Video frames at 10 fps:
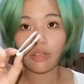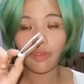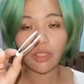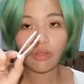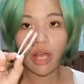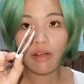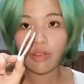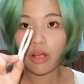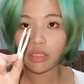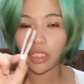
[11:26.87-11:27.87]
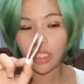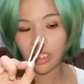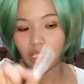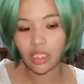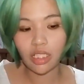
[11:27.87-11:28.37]
if I do have long
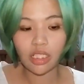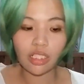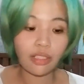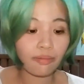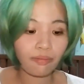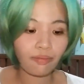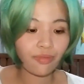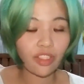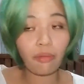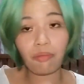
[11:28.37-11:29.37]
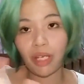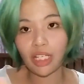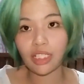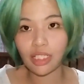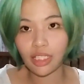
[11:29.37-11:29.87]
nails, this is the
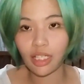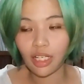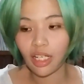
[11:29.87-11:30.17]
best.